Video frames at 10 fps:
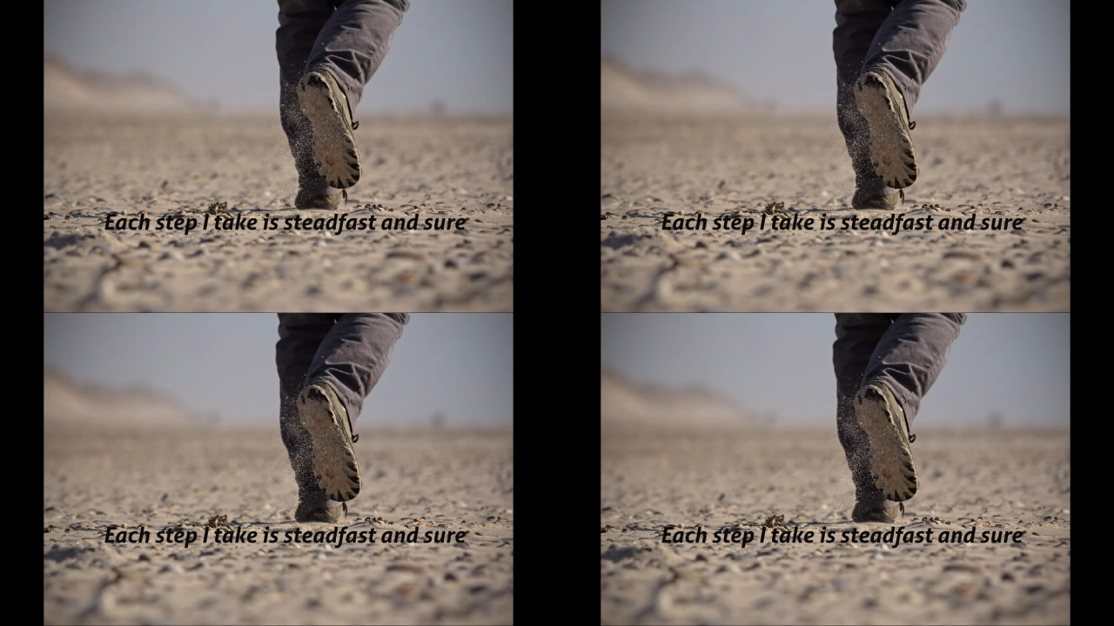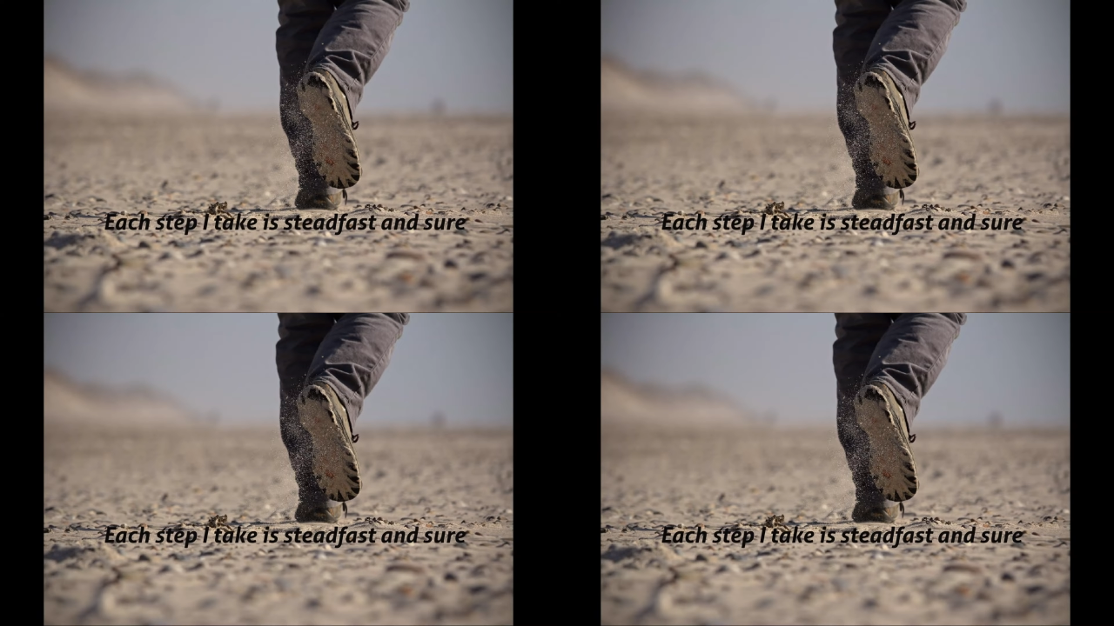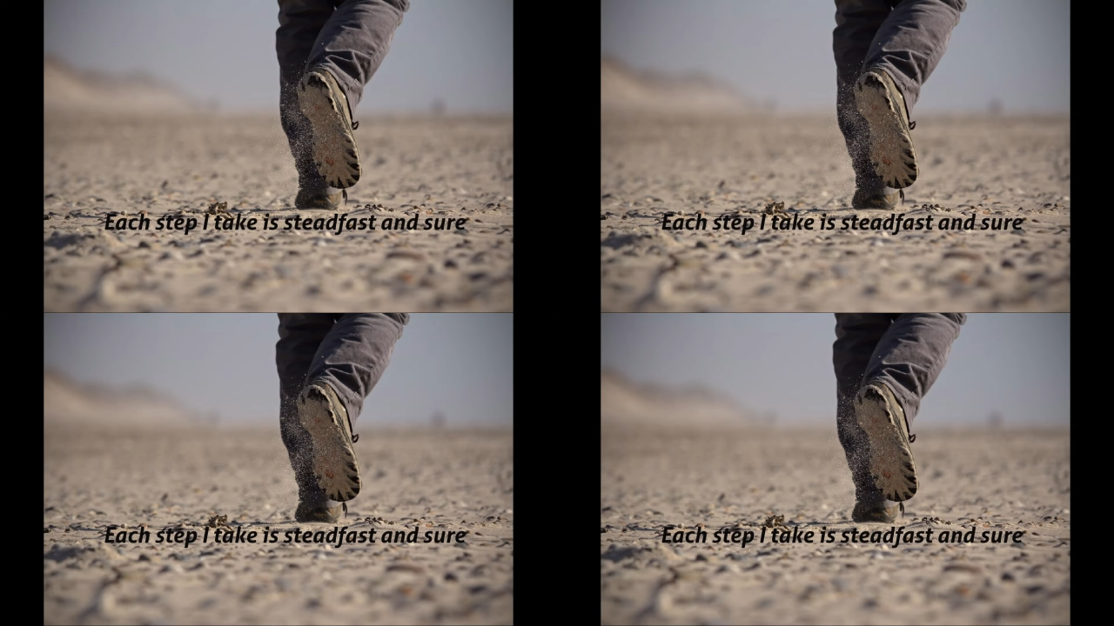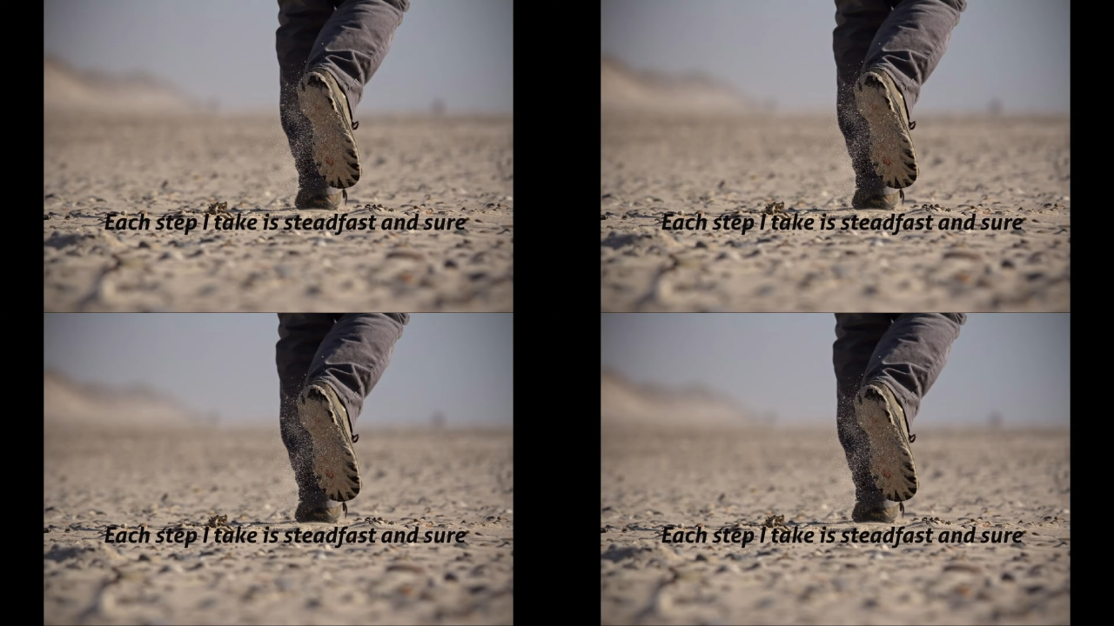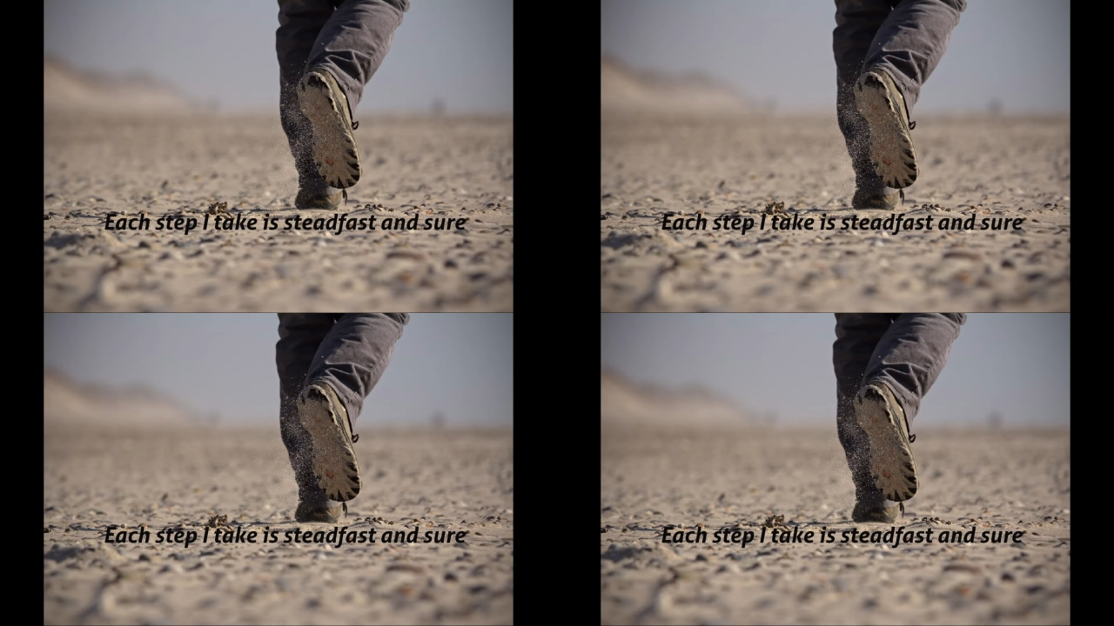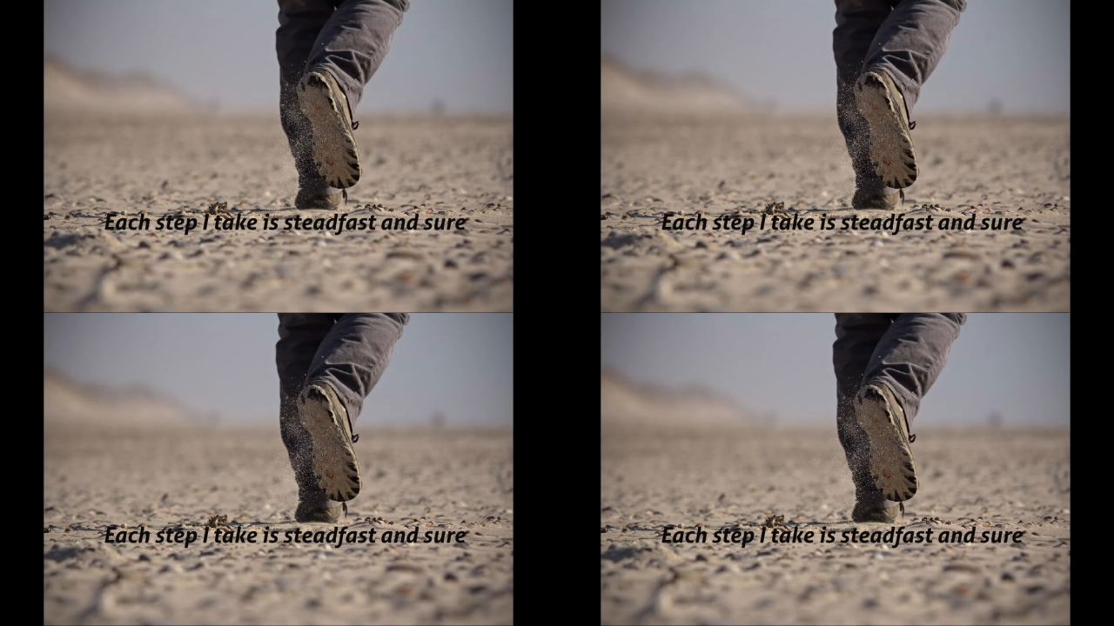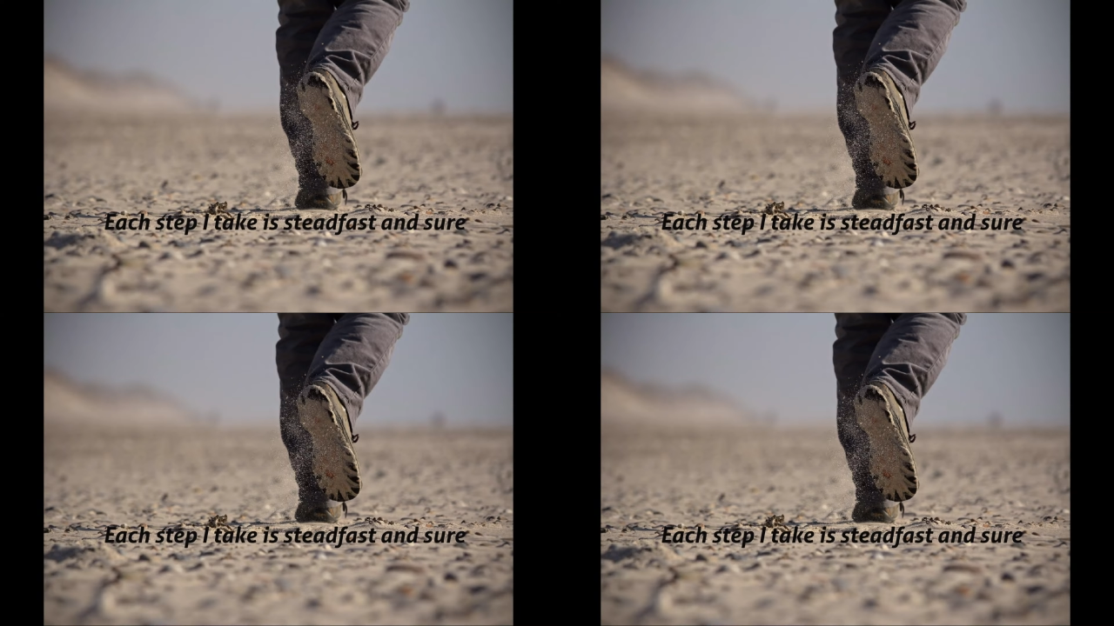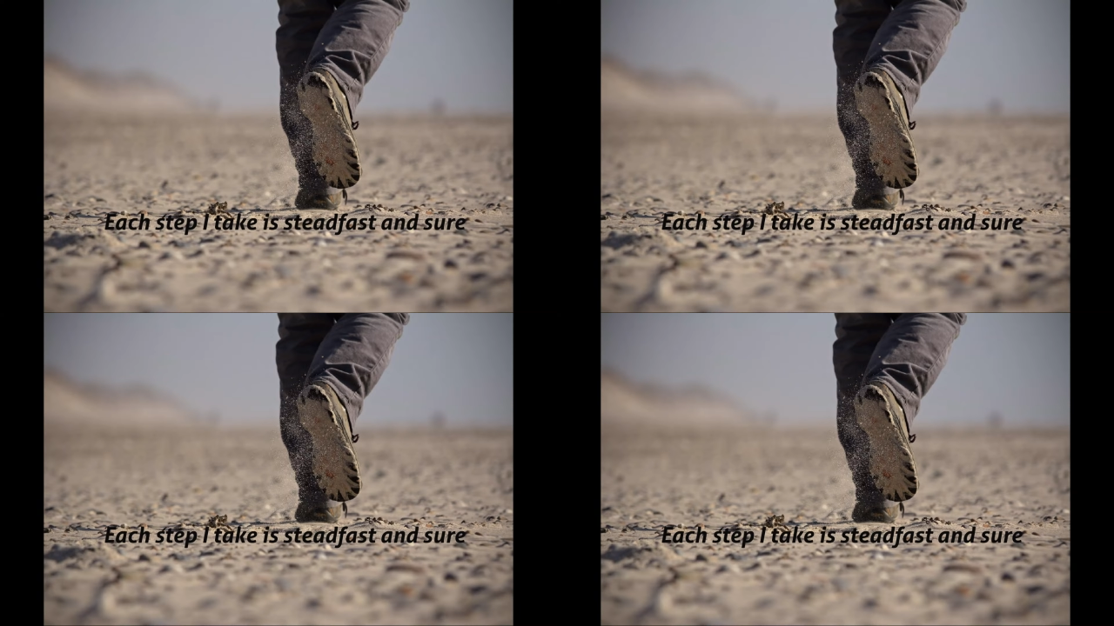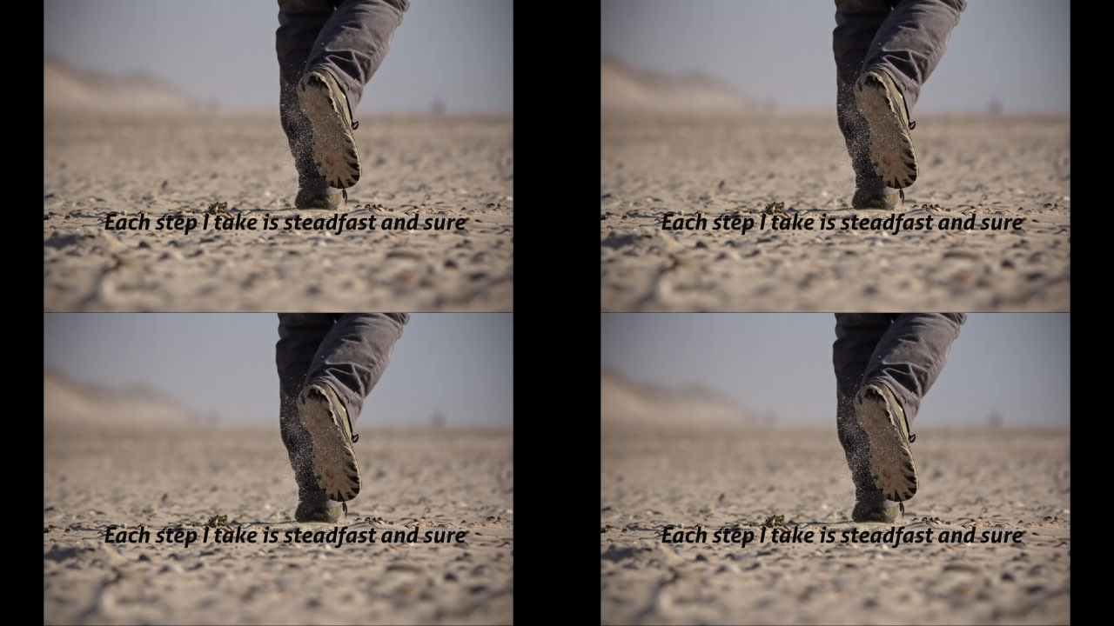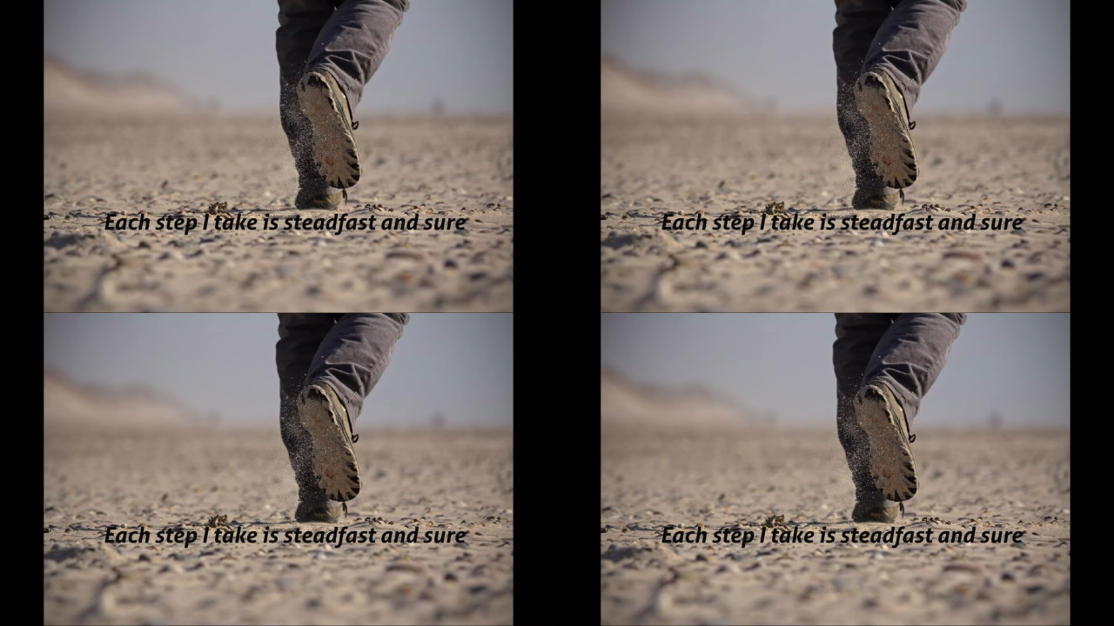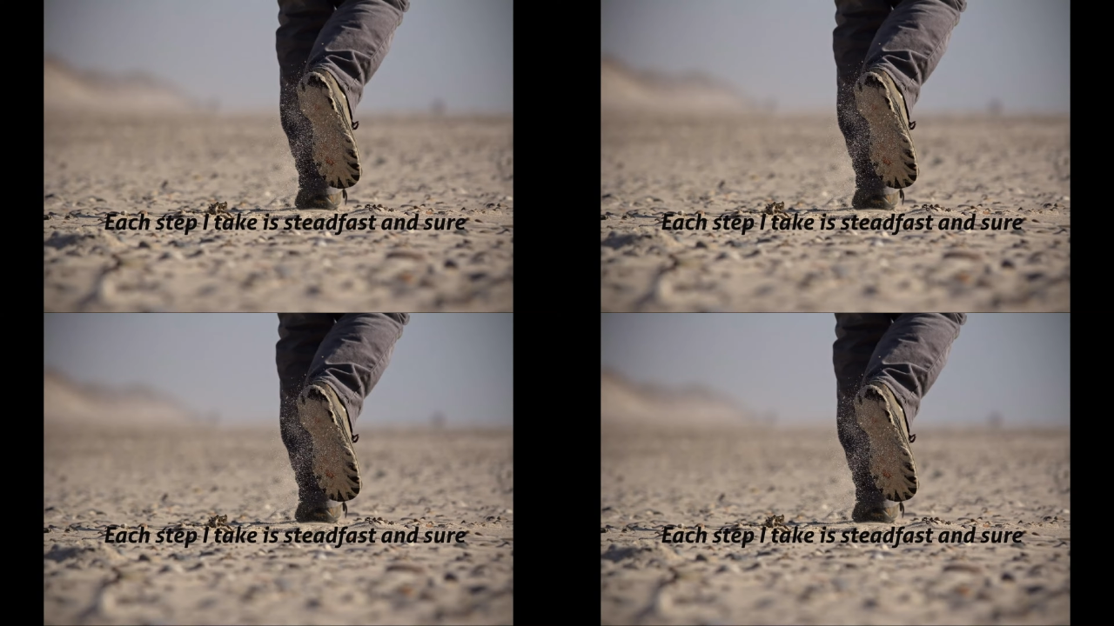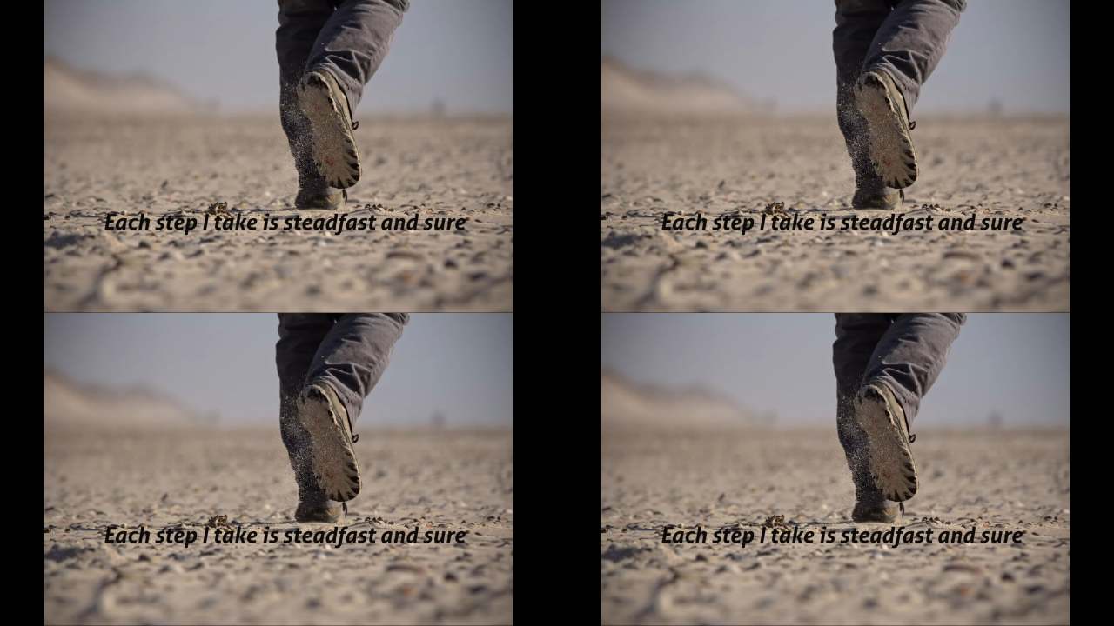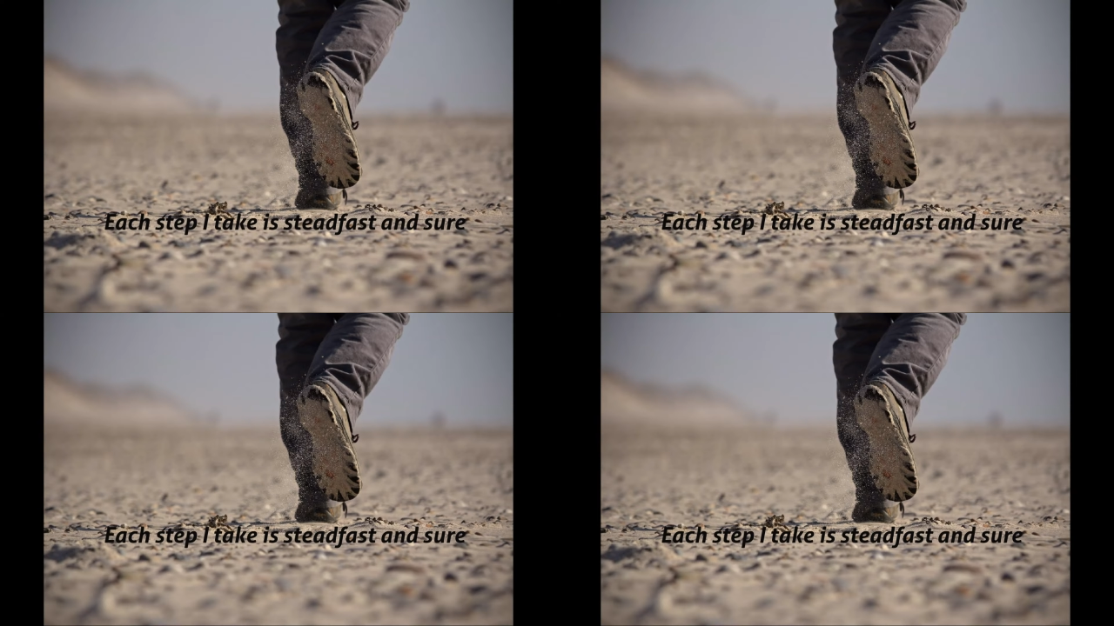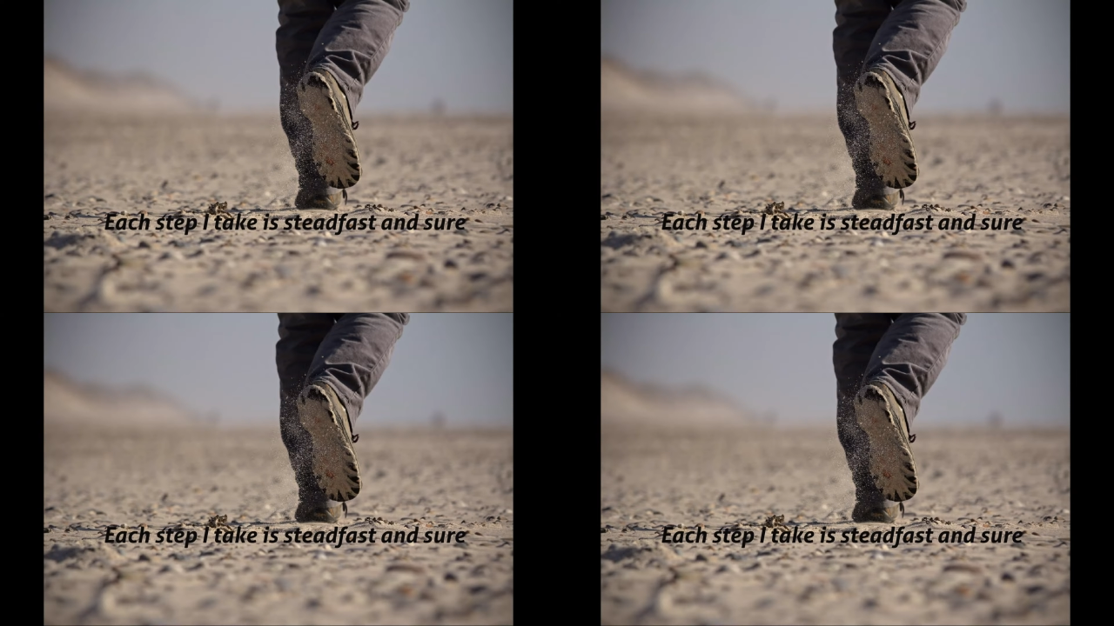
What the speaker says: [unreadable: no face in view]